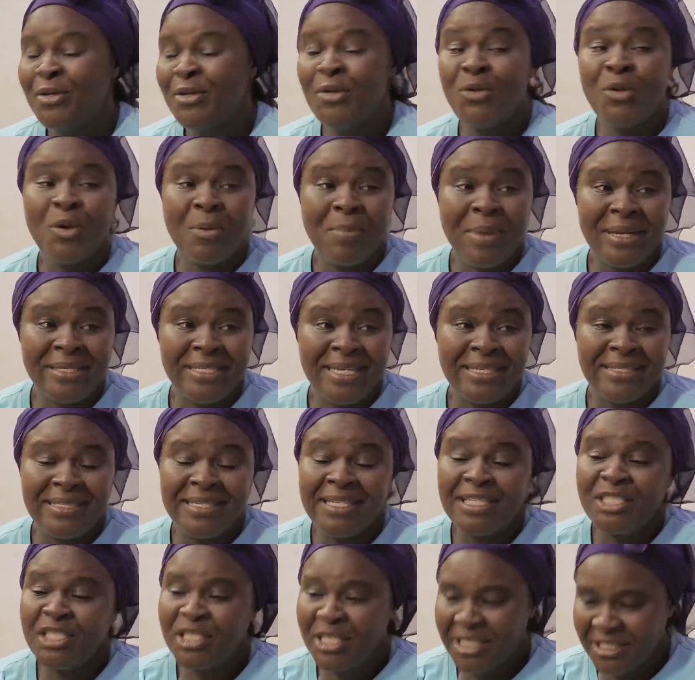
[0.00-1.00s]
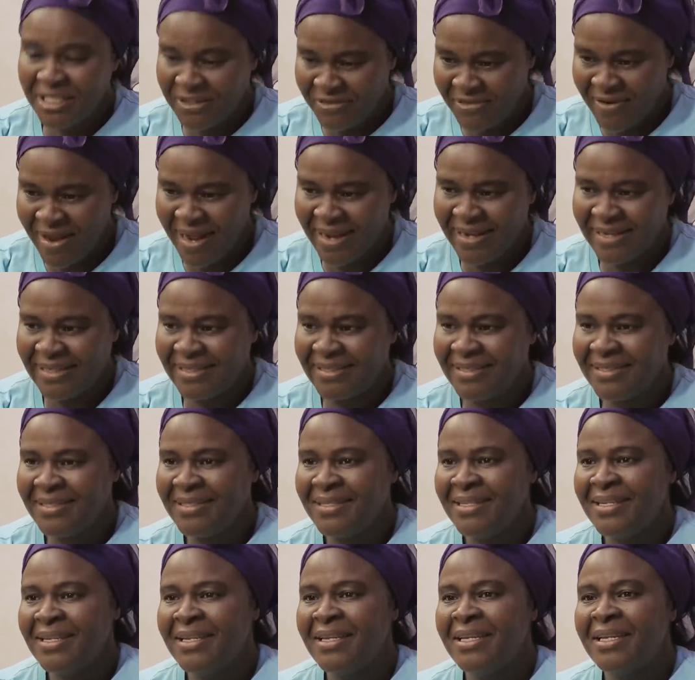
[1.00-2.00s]
Your Majesty, she's fine.
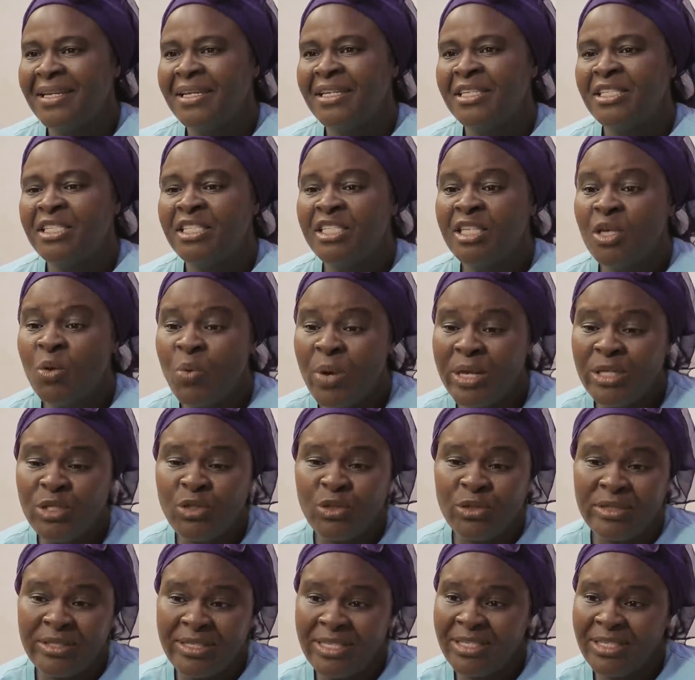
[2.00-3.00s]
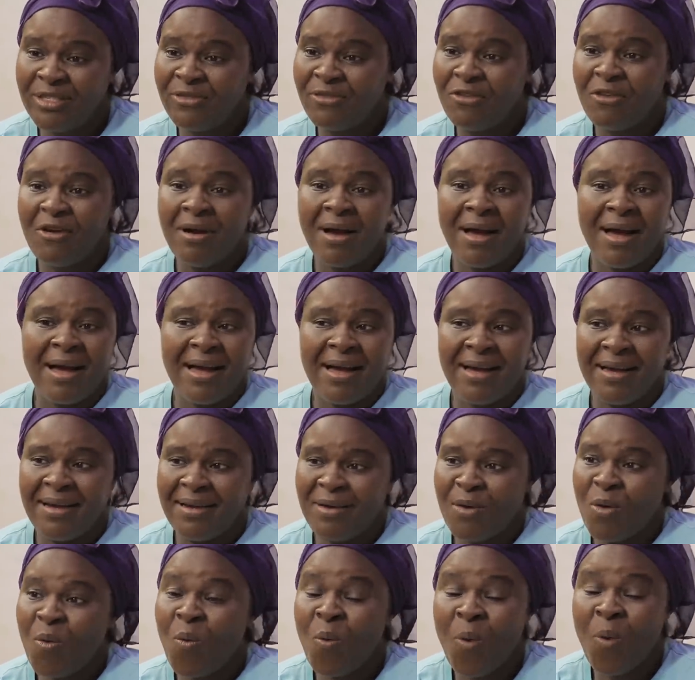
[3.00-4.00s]
She went to sit for her
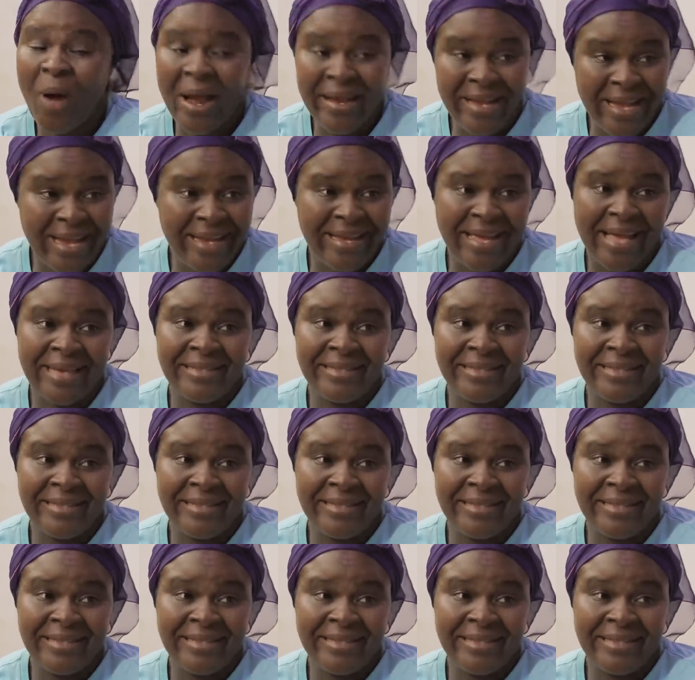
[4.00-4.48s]
WAEC